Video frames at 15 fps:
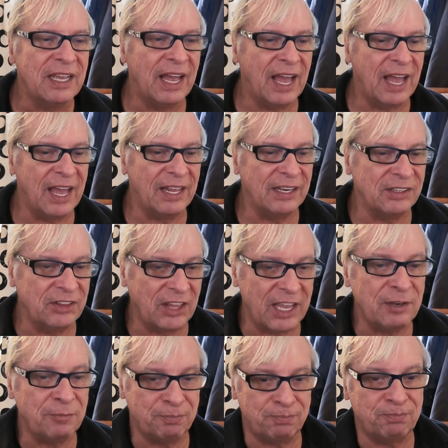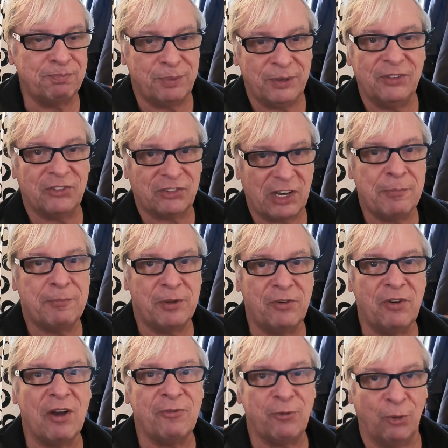and they'd been sleeping
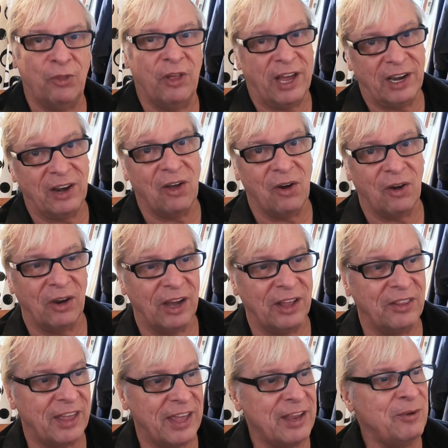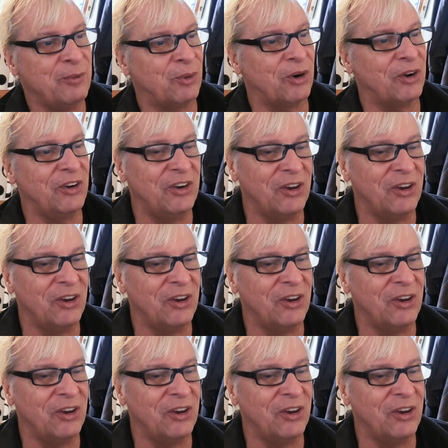rough all night long, and they were